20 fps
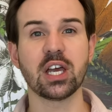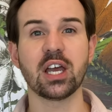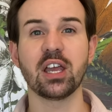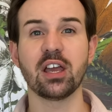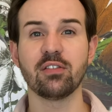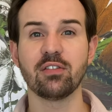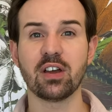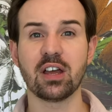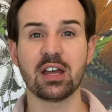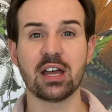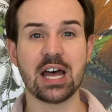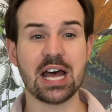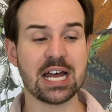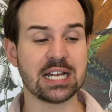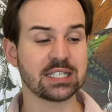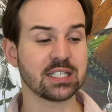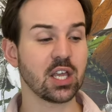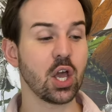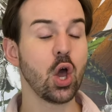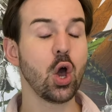I have
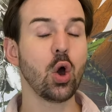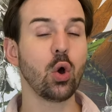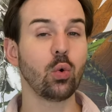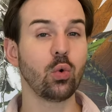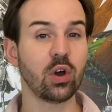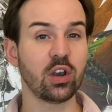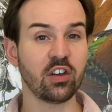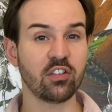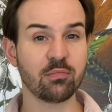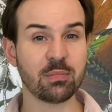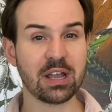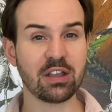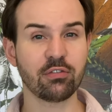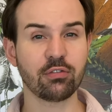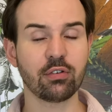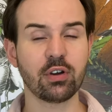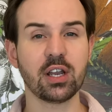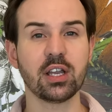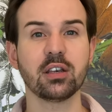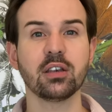asked one of my
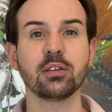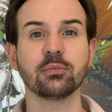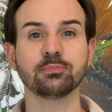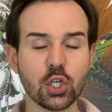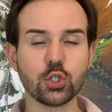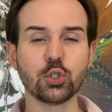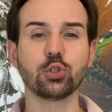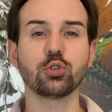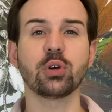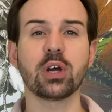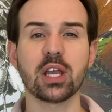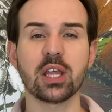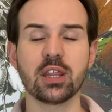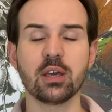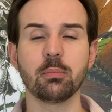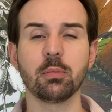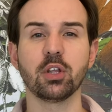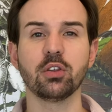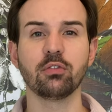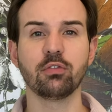friends to try
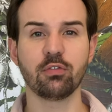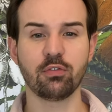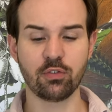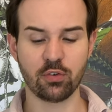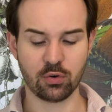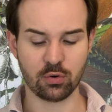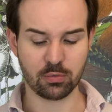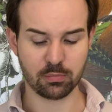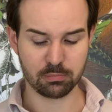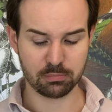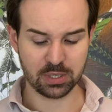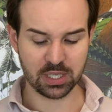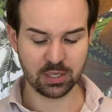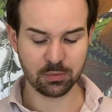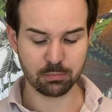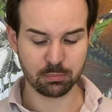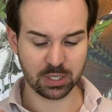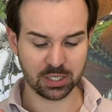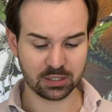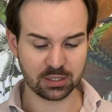them on for
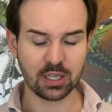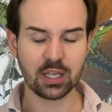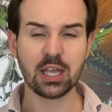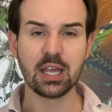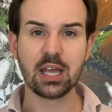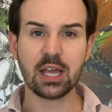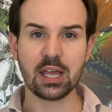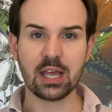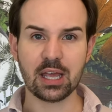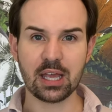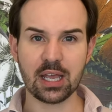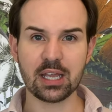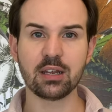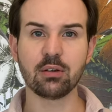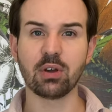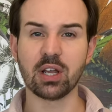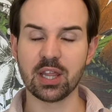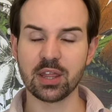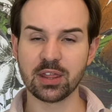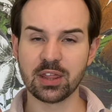me, but
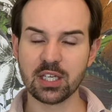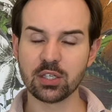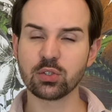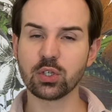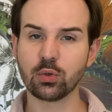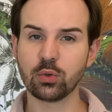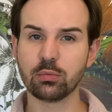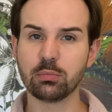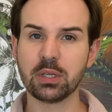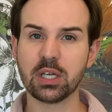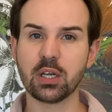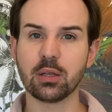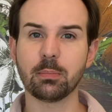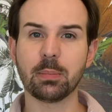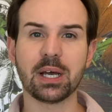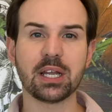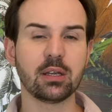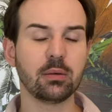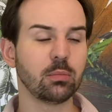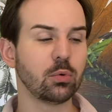anyway, this one will be
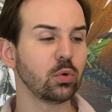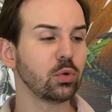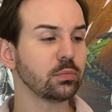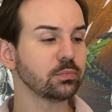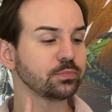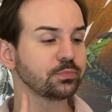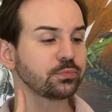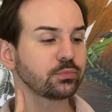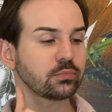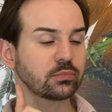compatible.